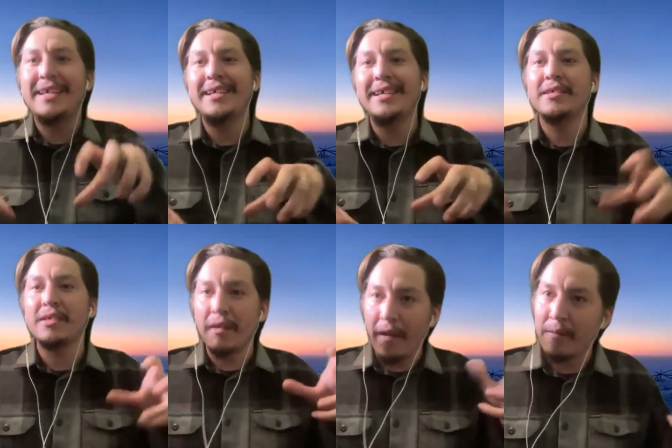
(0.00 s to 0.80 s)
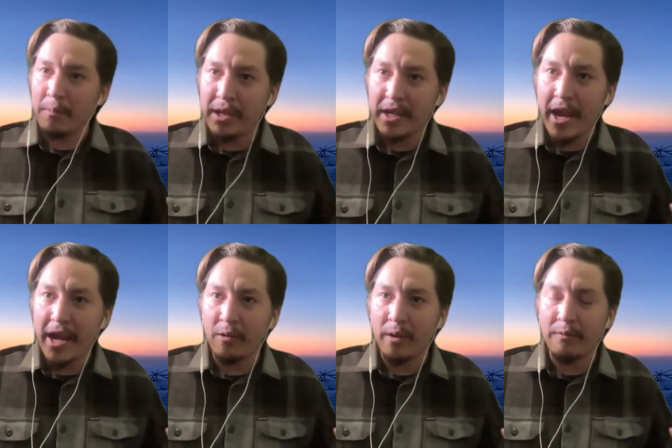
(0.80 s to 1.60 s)
keys of a
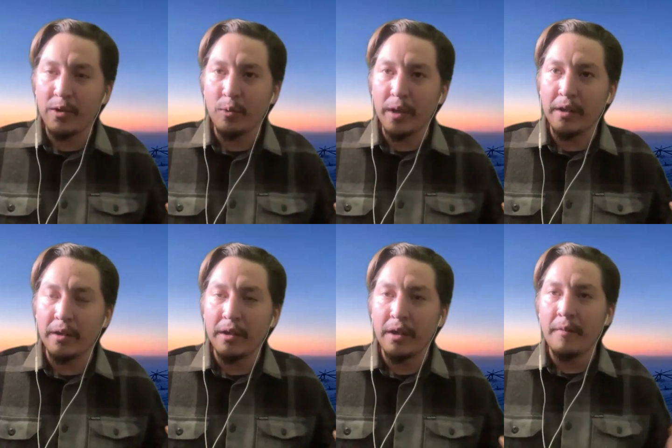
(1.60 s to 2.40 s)
piano, if you will.